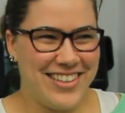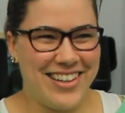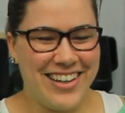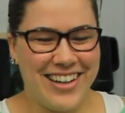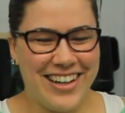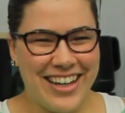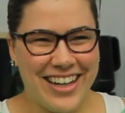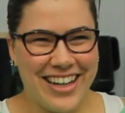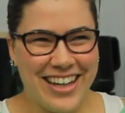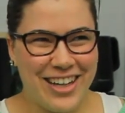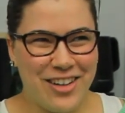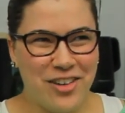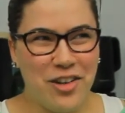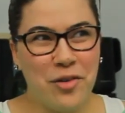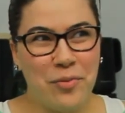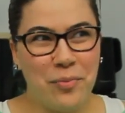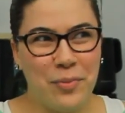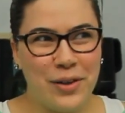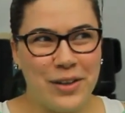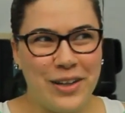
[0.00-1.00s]
I
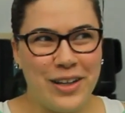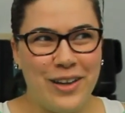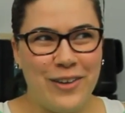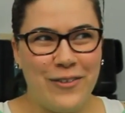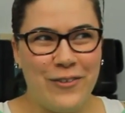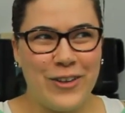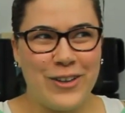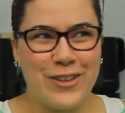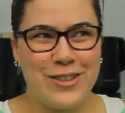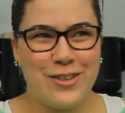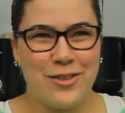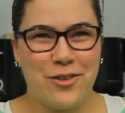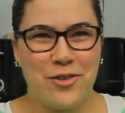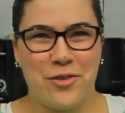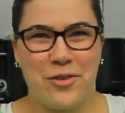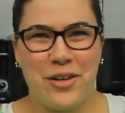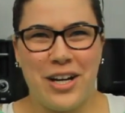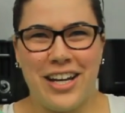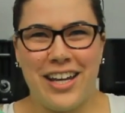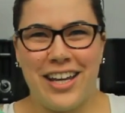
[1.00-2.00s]
cannot believe it's
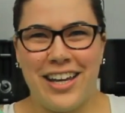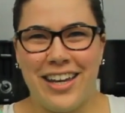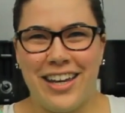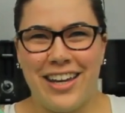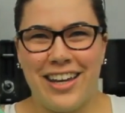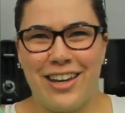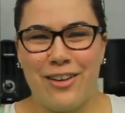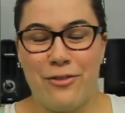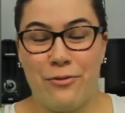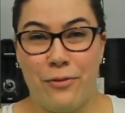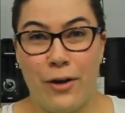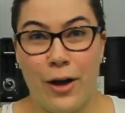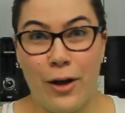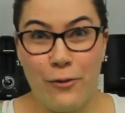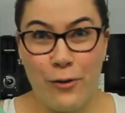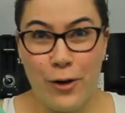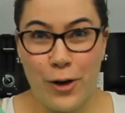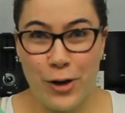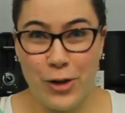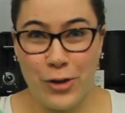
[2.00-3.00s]
already
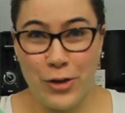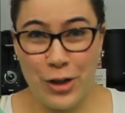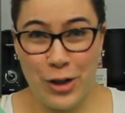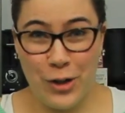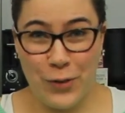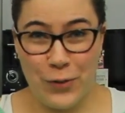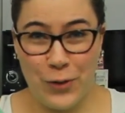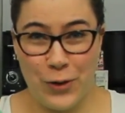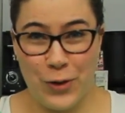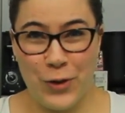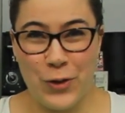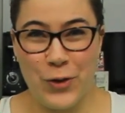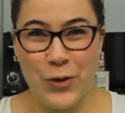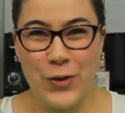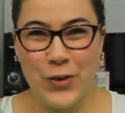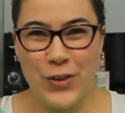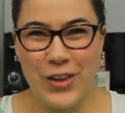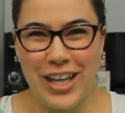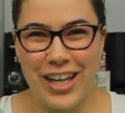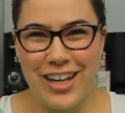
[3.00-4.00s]
500 of
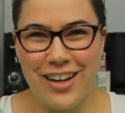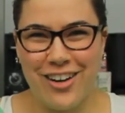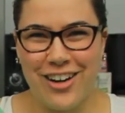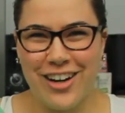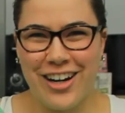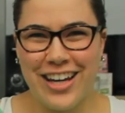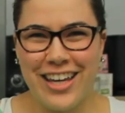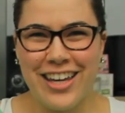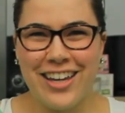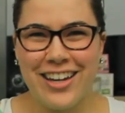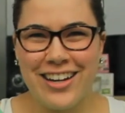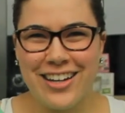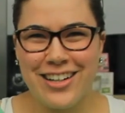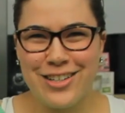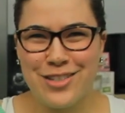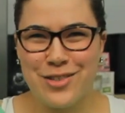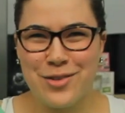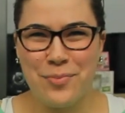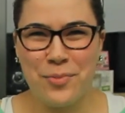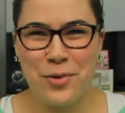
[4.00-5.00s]
you that are here
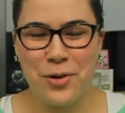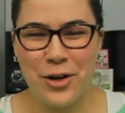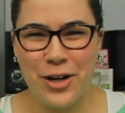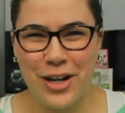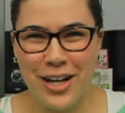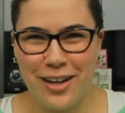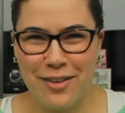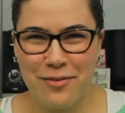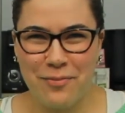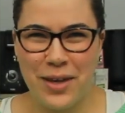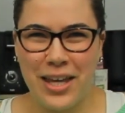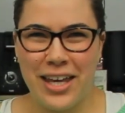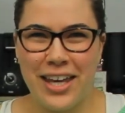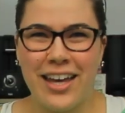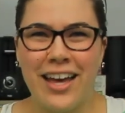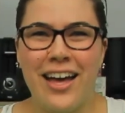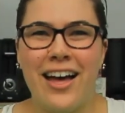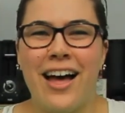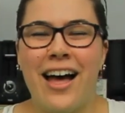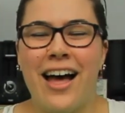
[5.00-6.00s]
supporting
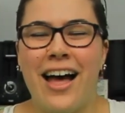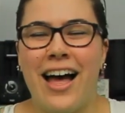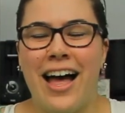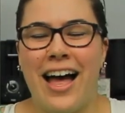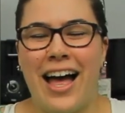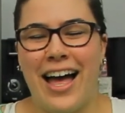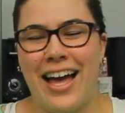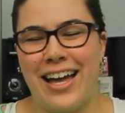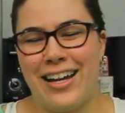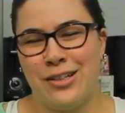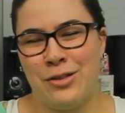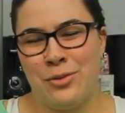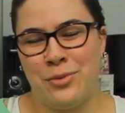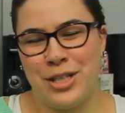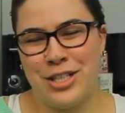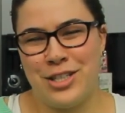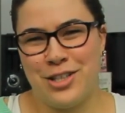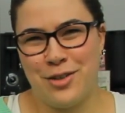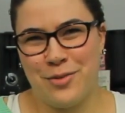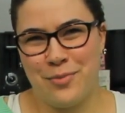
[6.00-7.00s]
me and
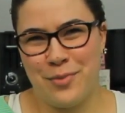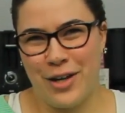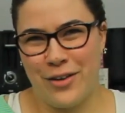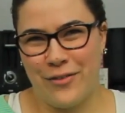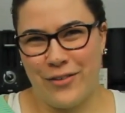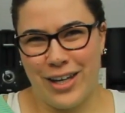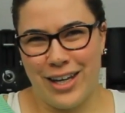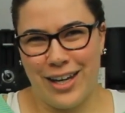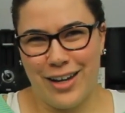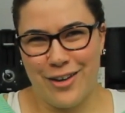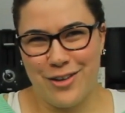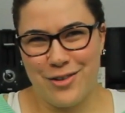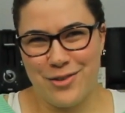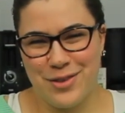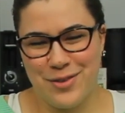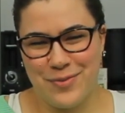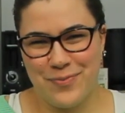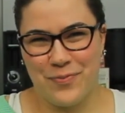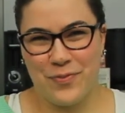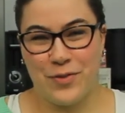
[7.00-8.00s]
watching my
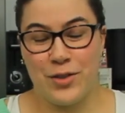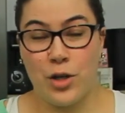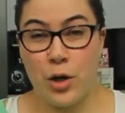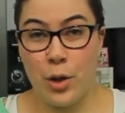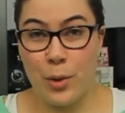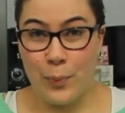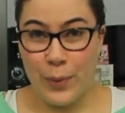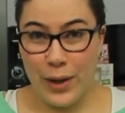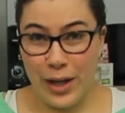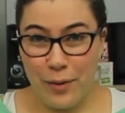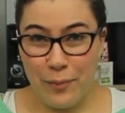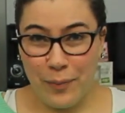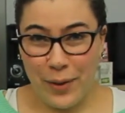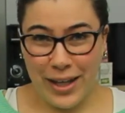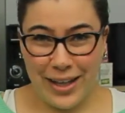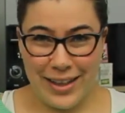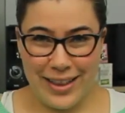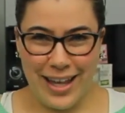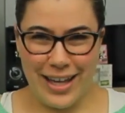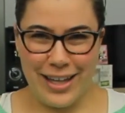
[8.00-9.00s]
videos. So a big
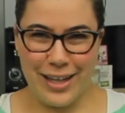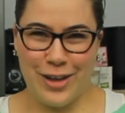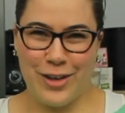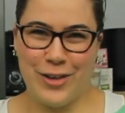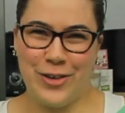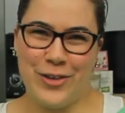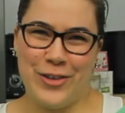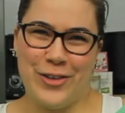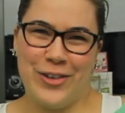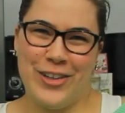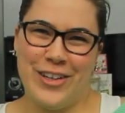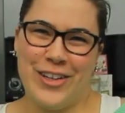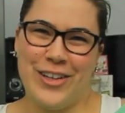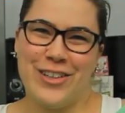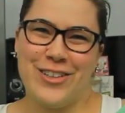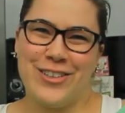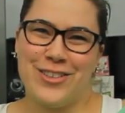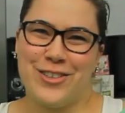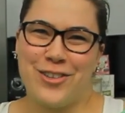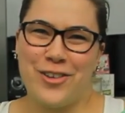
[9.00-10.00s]
thank you
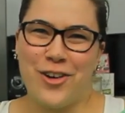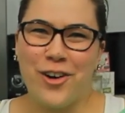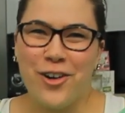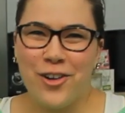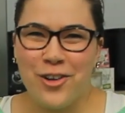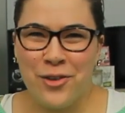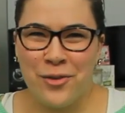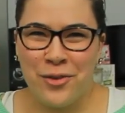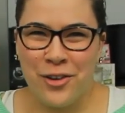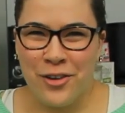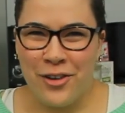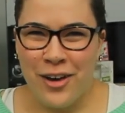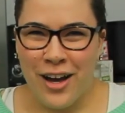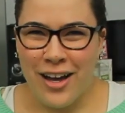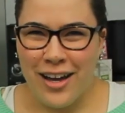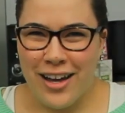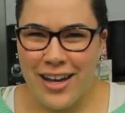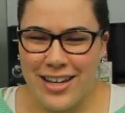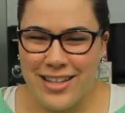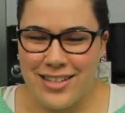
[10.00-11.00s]
to all of you
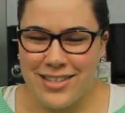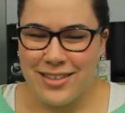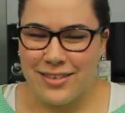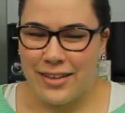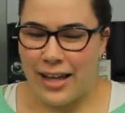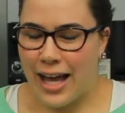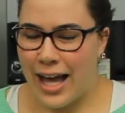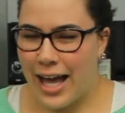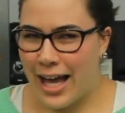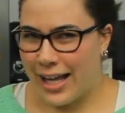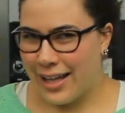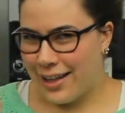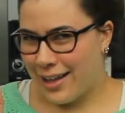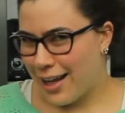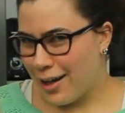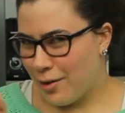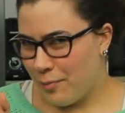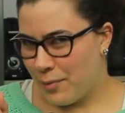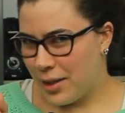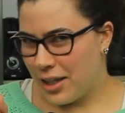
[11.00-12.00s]
guys, and
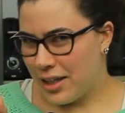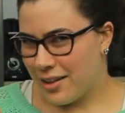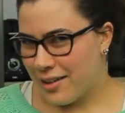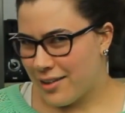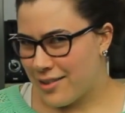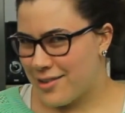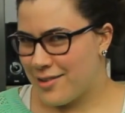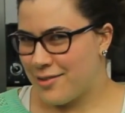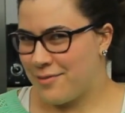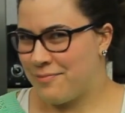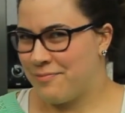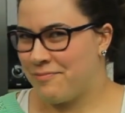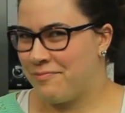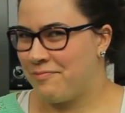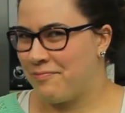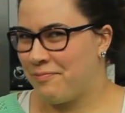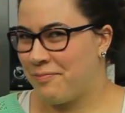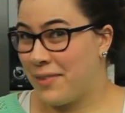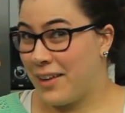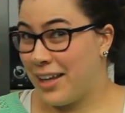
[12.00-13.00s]
that means
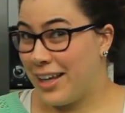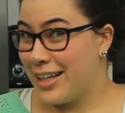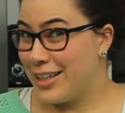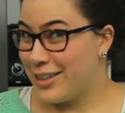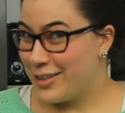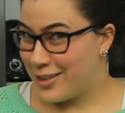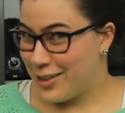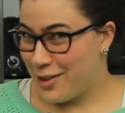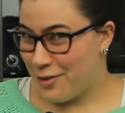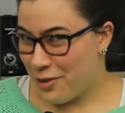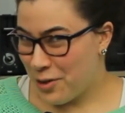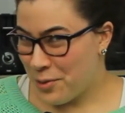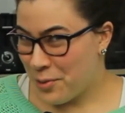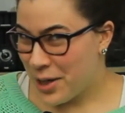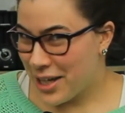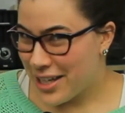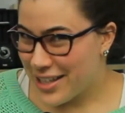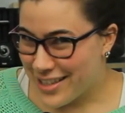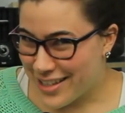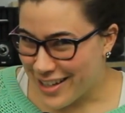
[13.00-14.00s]
it's
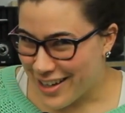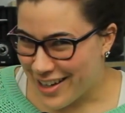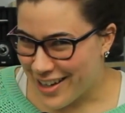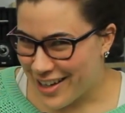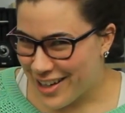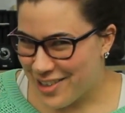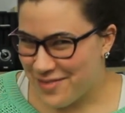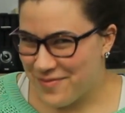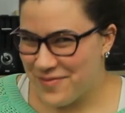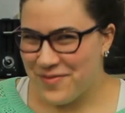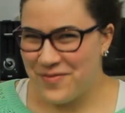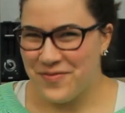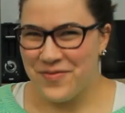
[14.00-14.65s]
giveaway time.